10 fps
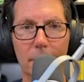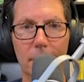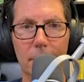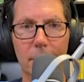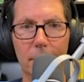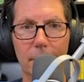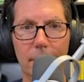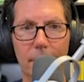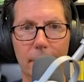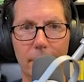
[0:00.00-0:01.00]

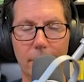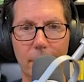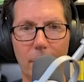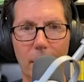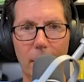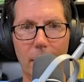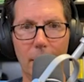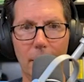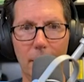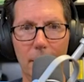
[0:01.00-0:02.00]

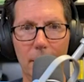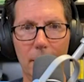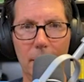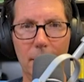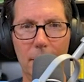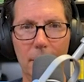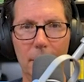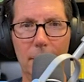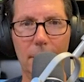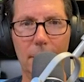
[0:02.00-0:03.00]

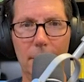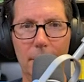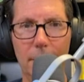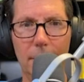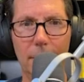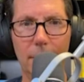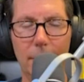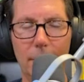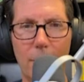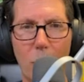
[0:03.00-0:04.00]

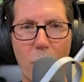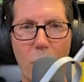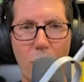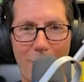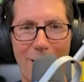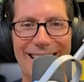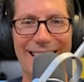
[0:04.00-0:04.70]
This person isn't speaking.